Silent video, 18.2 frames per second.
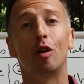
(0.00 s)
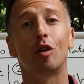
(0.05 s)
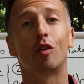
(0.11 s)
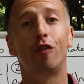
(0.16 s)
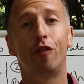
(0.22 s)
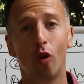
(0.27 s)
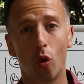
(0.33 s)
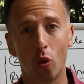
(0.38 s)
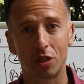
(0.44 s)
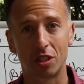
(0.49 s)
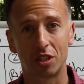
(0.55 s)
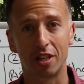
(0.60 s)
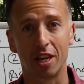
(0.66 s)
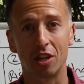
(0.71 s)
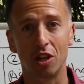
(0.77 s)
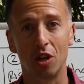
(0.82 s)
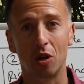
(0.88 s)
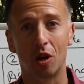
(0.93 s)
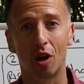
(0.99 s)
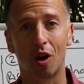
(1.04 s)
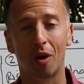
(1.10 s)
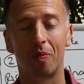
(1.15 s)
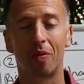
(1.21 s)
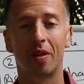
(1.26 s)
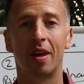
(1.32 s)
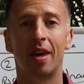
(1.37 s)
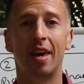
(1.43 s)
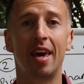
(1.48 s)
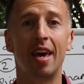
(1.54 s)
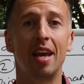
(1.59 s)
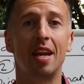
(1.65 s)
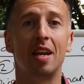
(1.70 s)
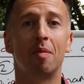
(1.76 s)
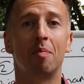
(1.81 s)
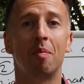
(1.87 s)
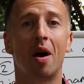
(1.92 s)
look forward to seeing you lot
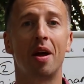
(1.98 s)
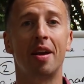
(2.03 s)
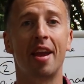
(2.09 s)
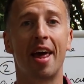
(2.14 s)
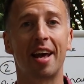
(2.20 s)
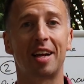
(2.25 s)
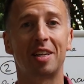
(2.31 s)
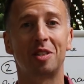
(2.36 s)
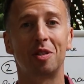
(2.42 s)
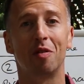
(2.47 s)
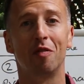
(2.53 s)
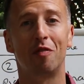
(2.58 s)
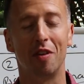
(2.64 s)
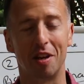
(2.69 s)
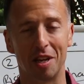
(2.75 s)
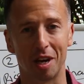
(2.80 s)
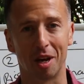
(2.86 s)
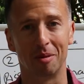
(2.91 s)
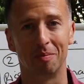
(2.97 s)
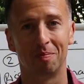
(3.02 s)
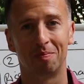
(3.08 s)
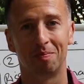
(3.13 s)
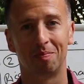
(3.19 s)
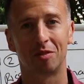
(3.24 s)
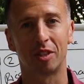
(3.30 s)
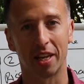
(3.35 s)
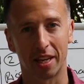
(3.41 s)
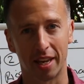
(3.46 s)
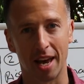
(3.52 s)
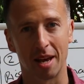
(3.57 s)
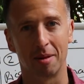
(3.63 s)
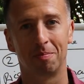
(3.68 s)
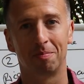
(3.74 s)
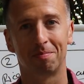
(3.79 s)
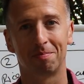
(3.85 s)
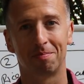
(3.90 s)
in my next video. Take
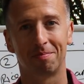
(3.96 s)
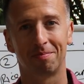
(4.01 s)
care.